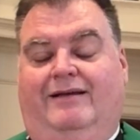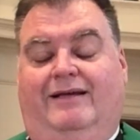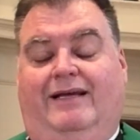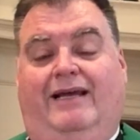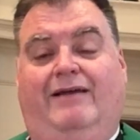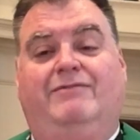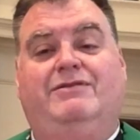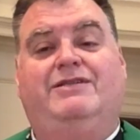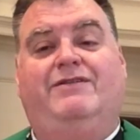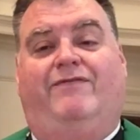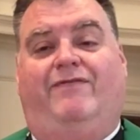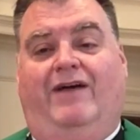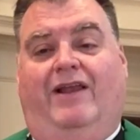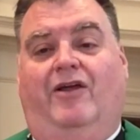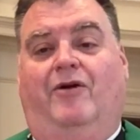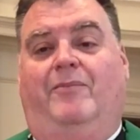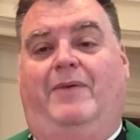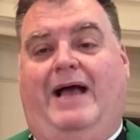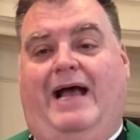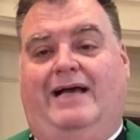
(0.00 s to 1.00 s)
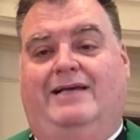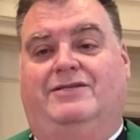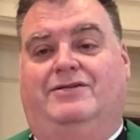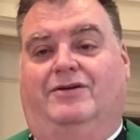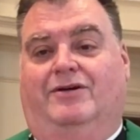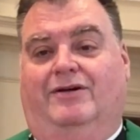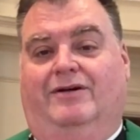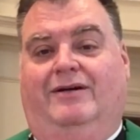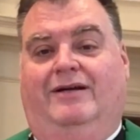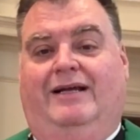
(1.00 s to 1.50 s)
He was a fellow
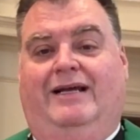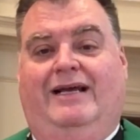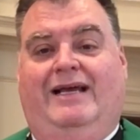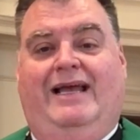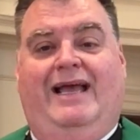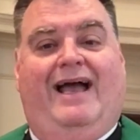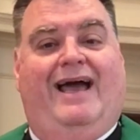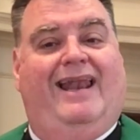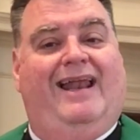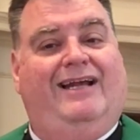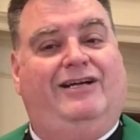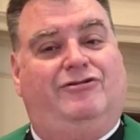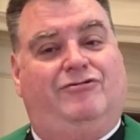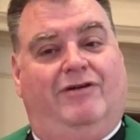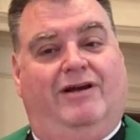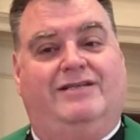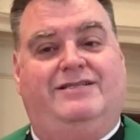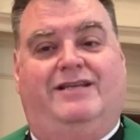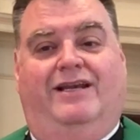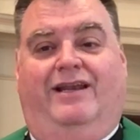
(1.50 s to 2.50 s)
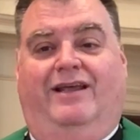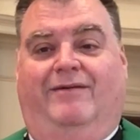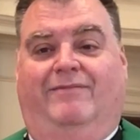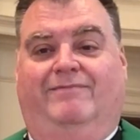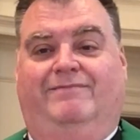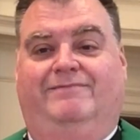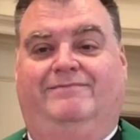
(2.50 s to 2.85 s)
pastor, and I trusted him.